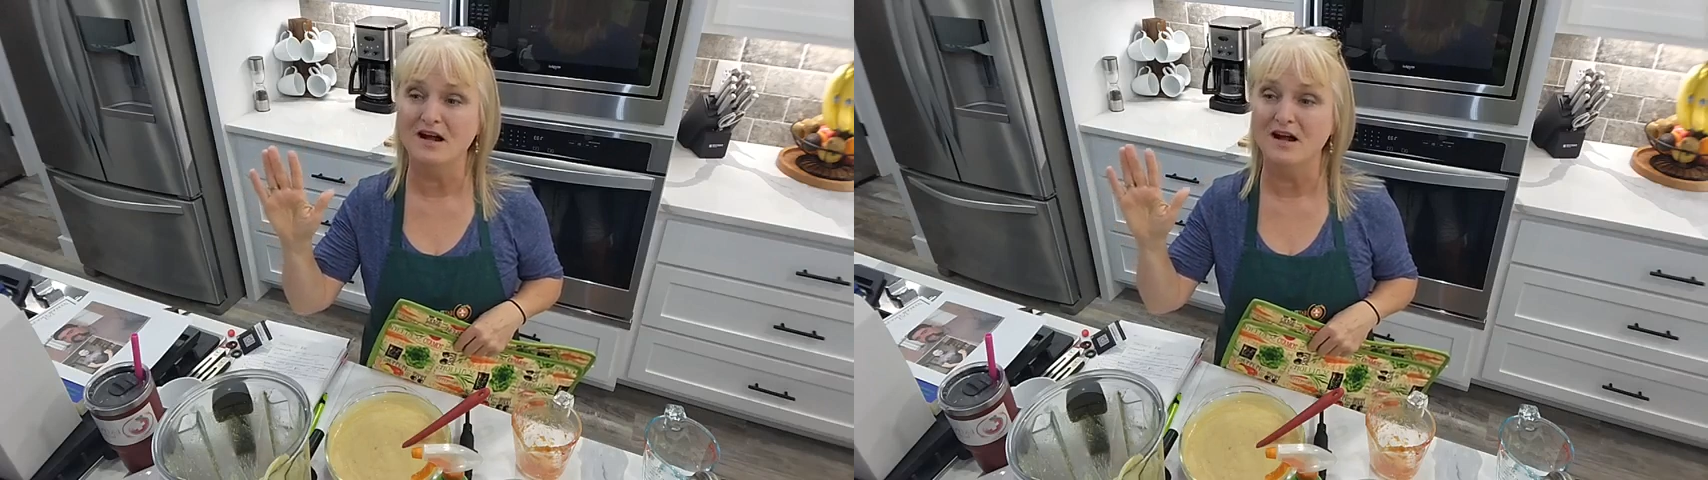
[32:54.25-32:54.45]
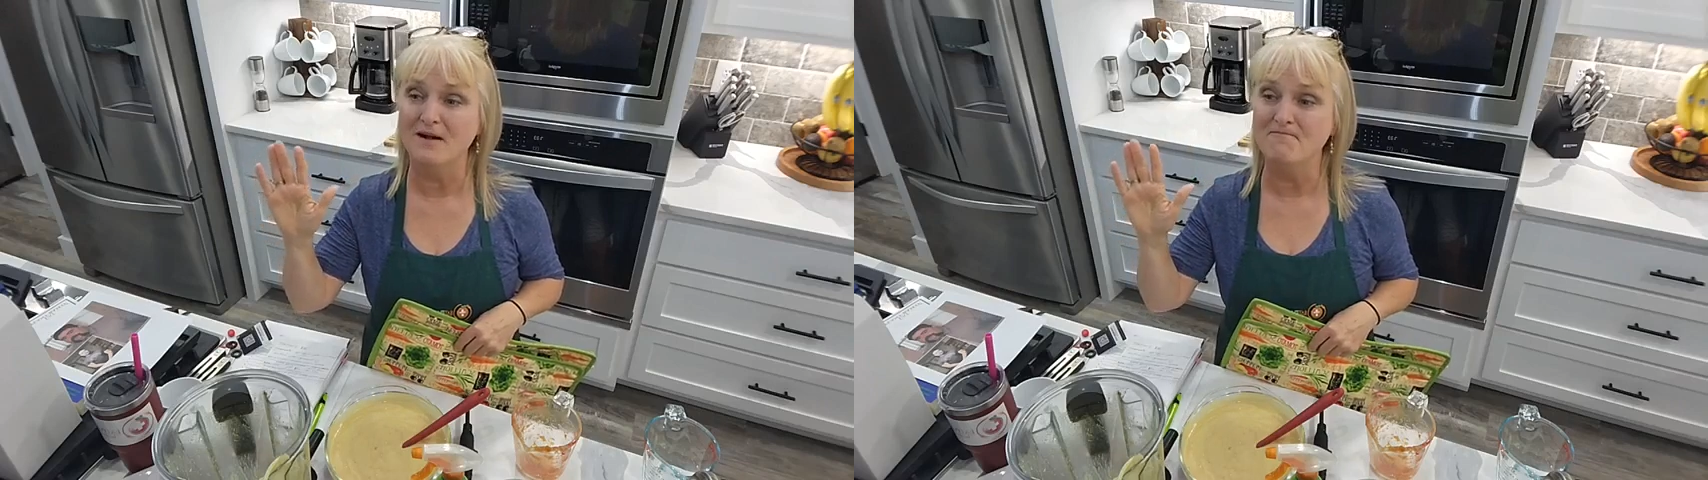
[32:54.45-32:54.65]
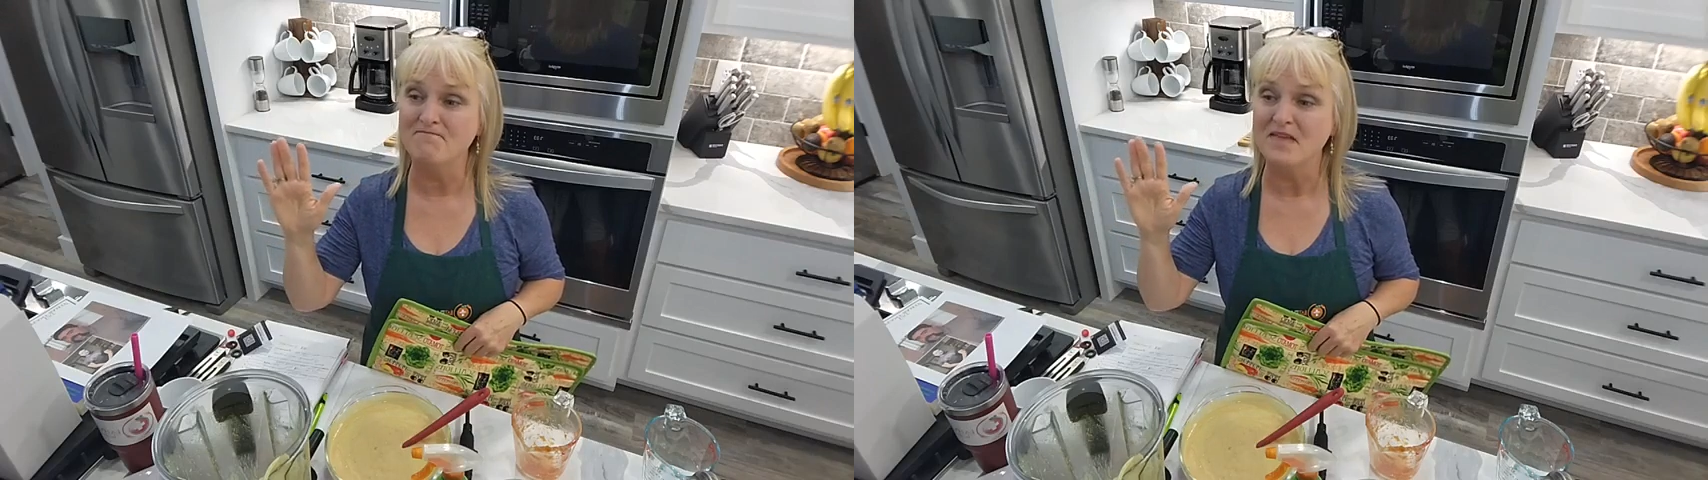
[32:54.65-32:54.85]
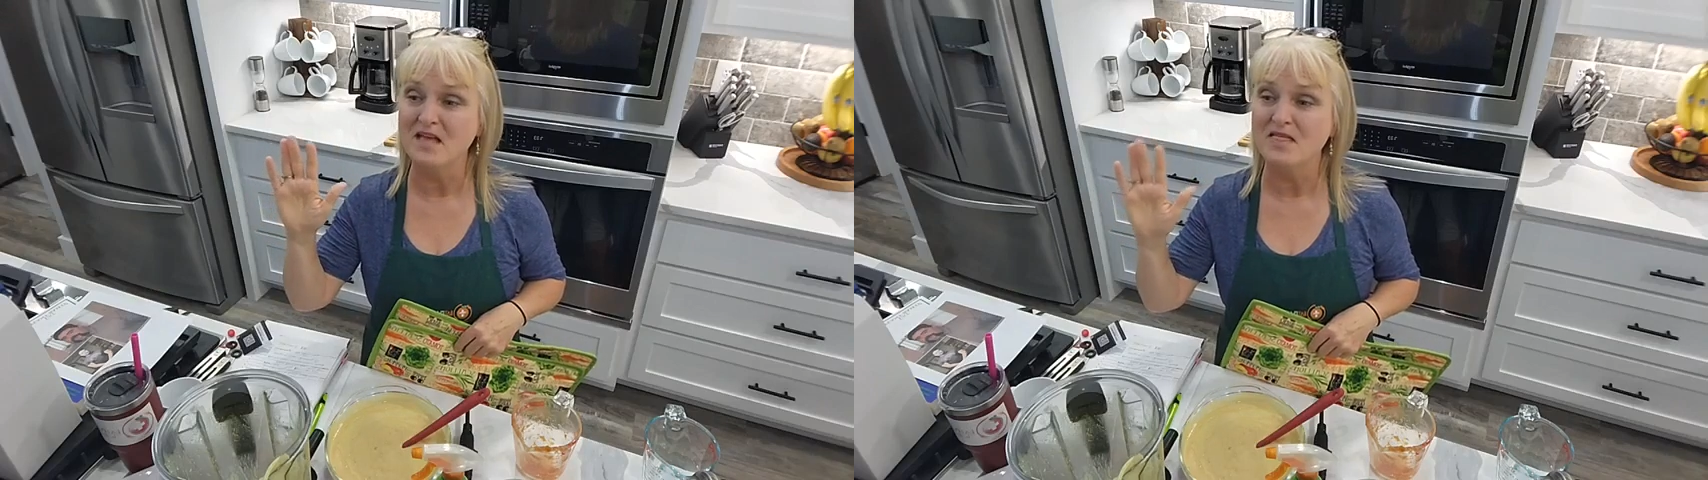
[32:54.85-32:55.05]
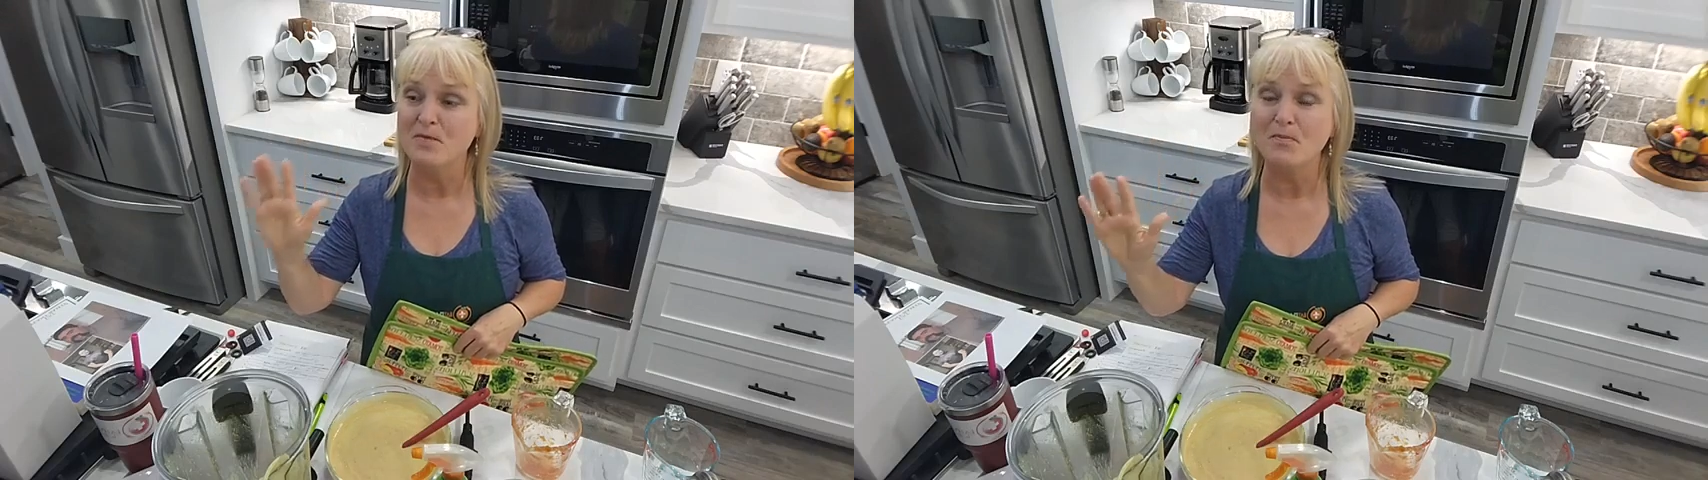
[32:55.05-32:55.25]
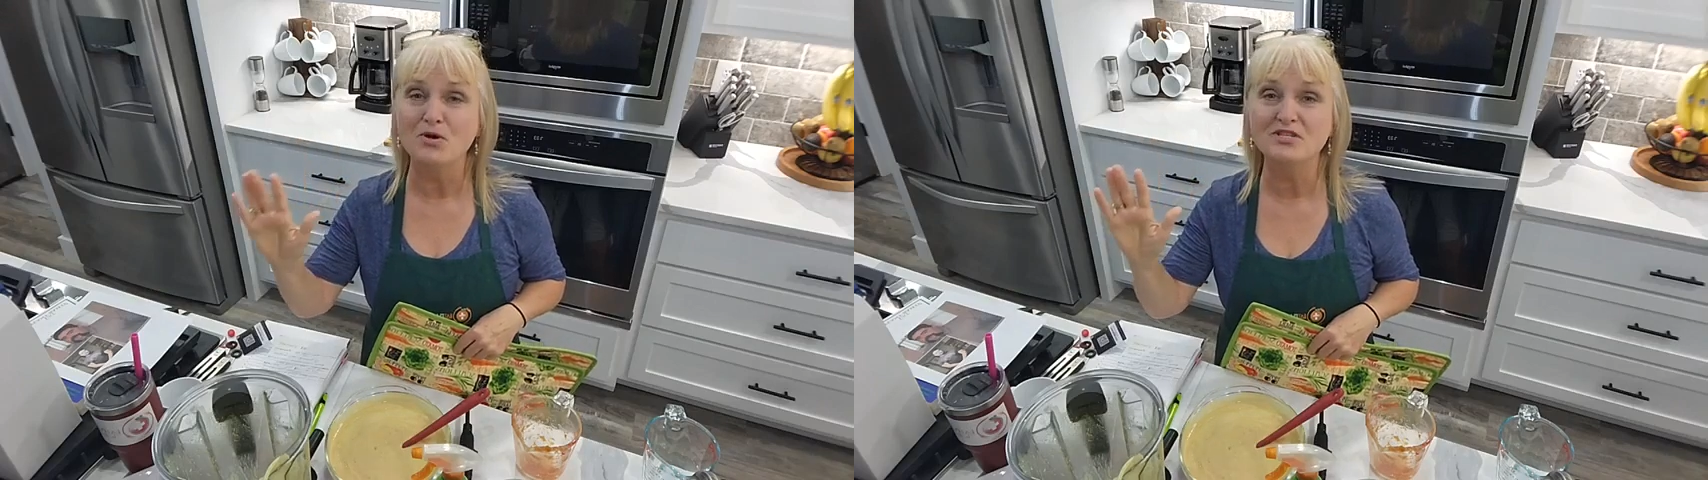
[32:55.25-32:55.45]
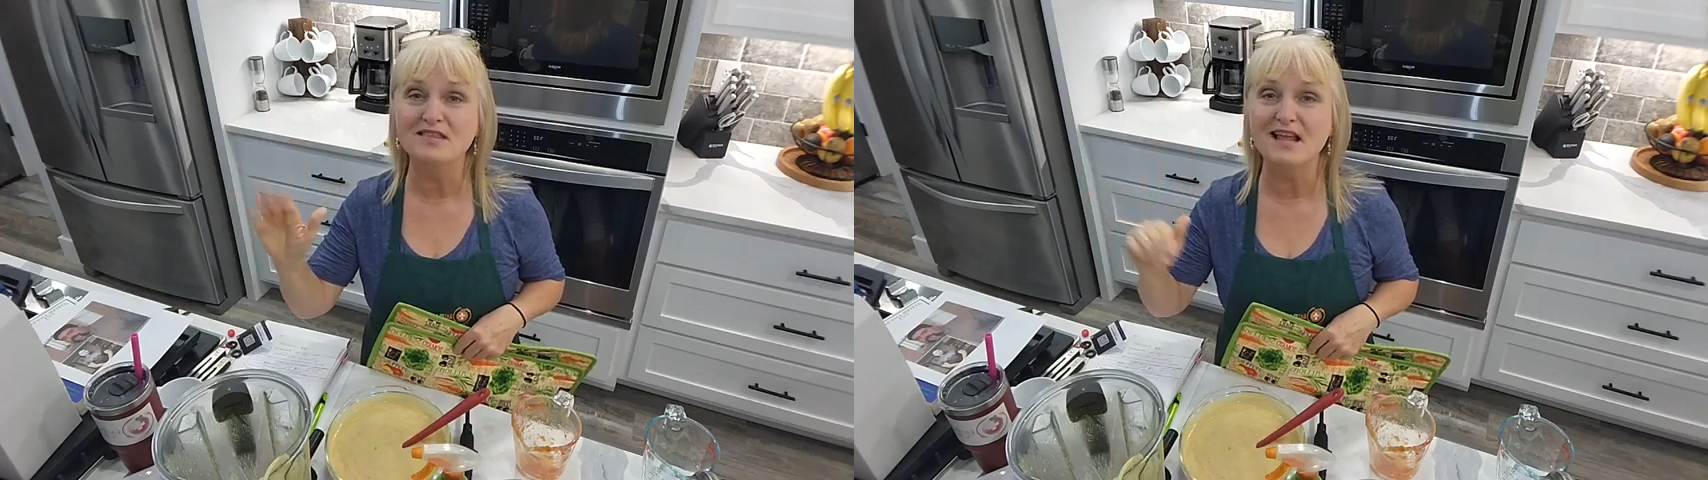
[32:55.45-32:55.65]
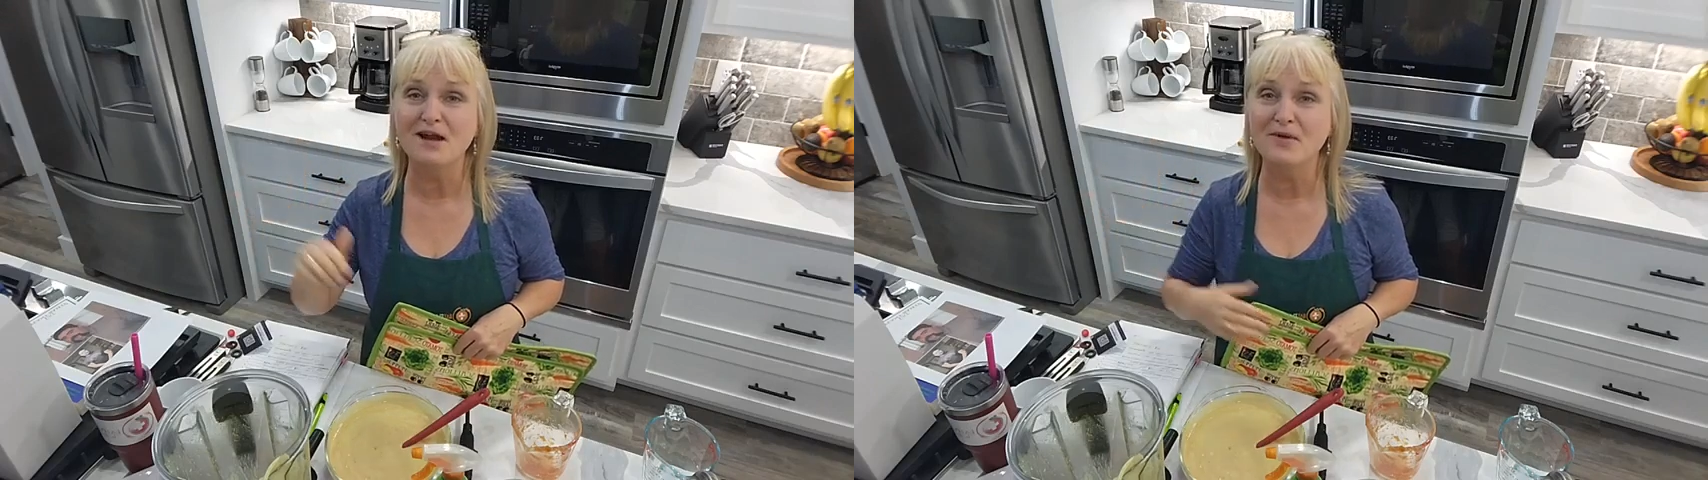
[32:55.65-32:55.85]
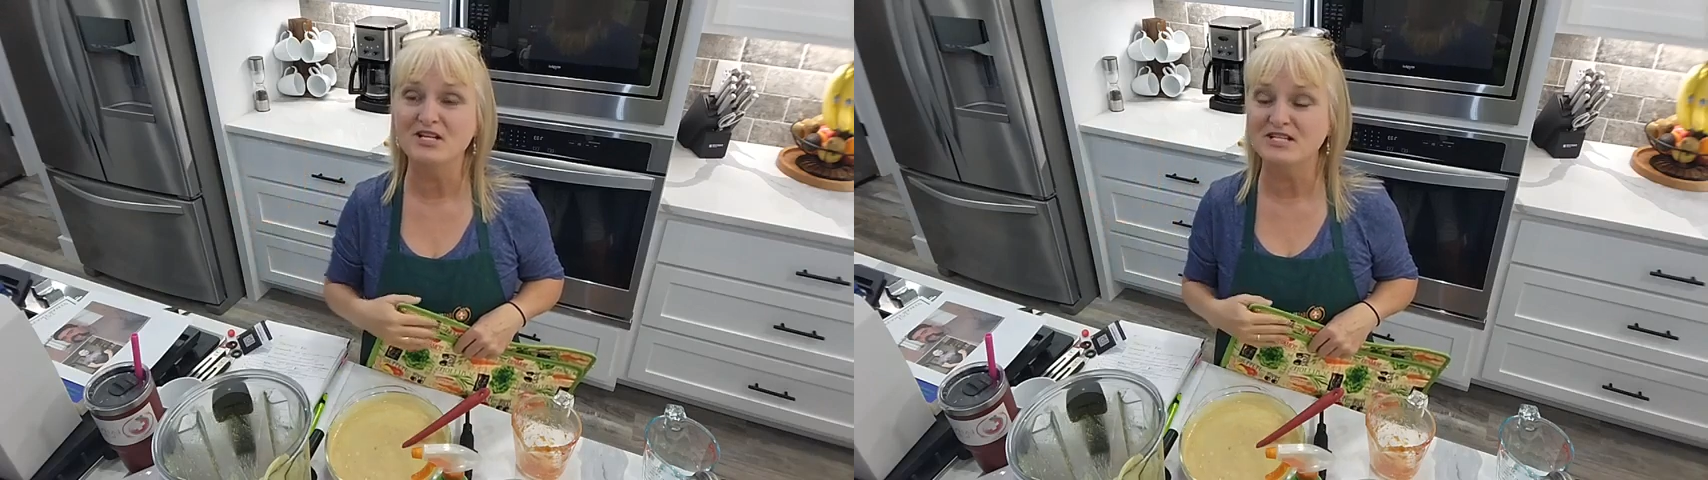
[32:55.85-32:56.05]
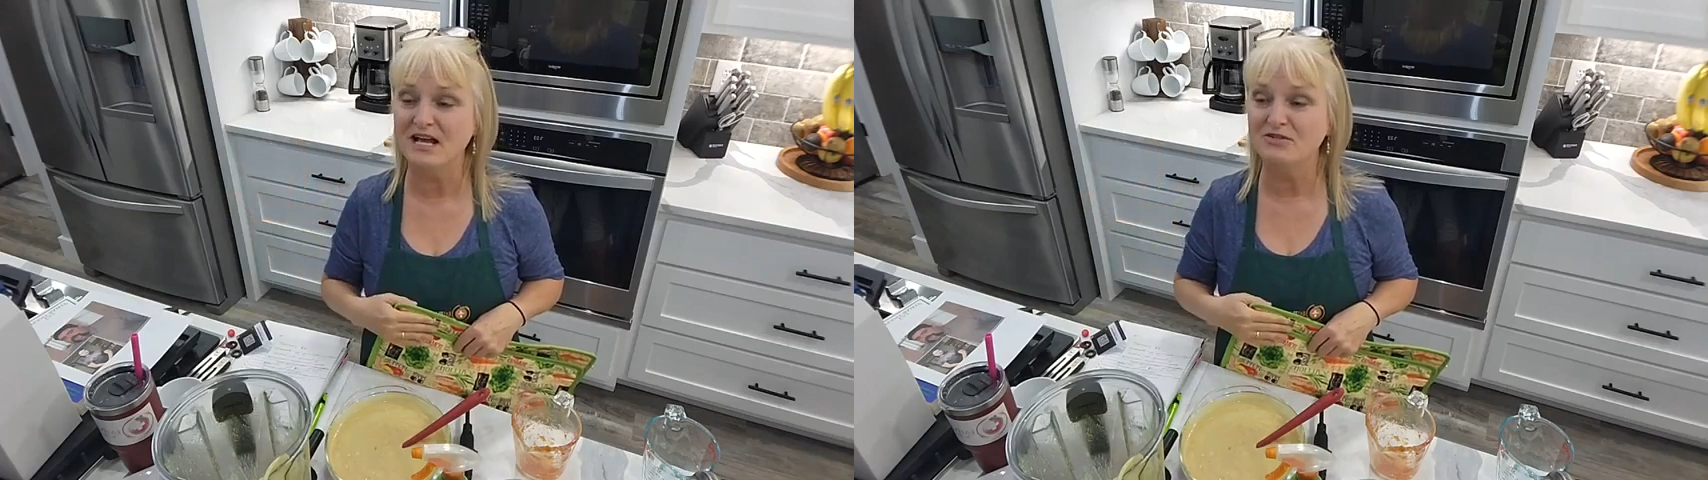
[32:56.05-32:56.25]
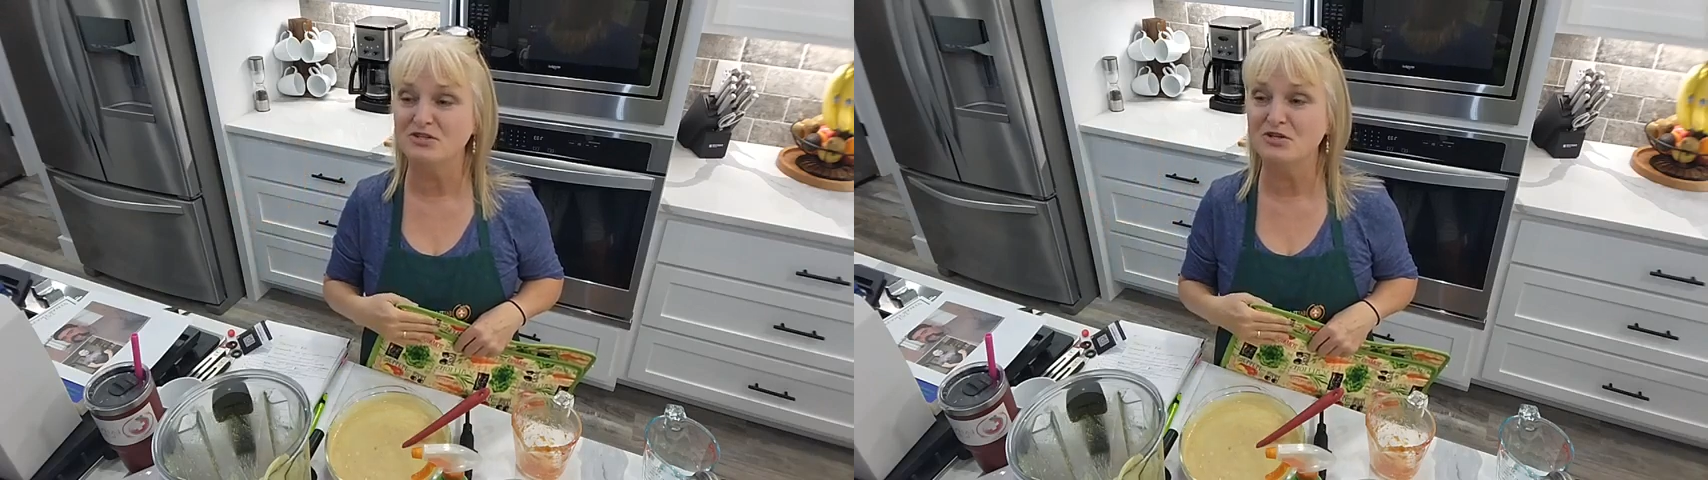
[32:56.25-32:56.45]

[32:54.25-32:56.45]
the person that I reached out